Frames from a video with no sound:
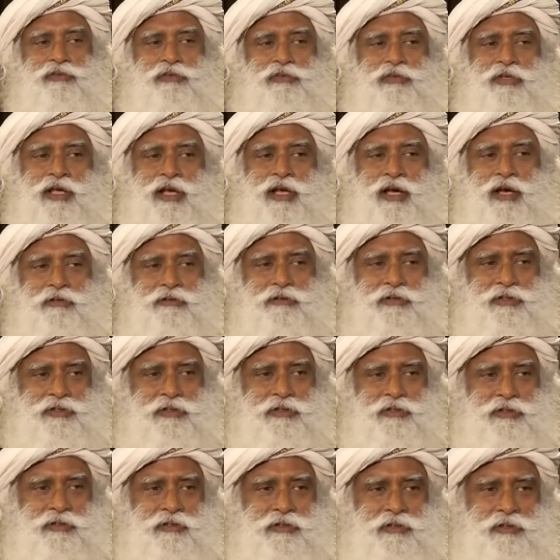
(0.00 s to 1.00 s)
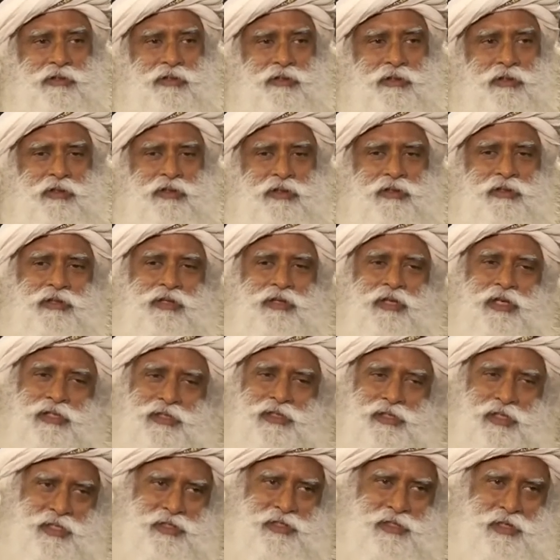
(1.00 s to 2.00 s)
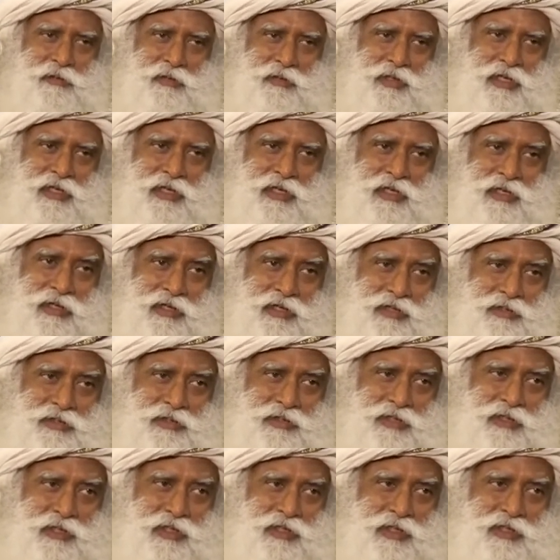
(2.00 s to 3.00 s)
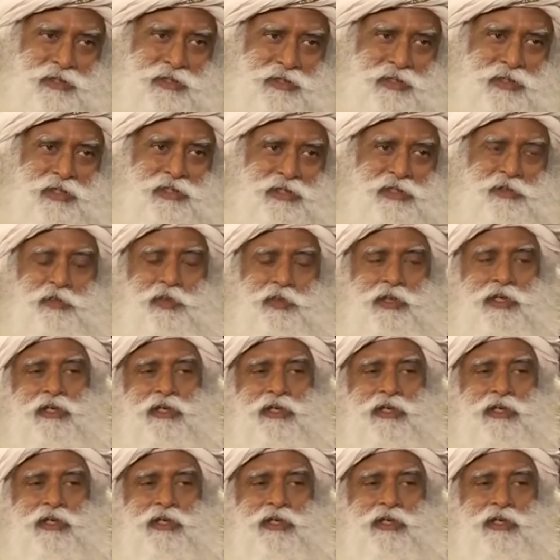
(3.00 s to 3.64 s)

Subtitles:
to 3 hours. These days I'm getting little lazy and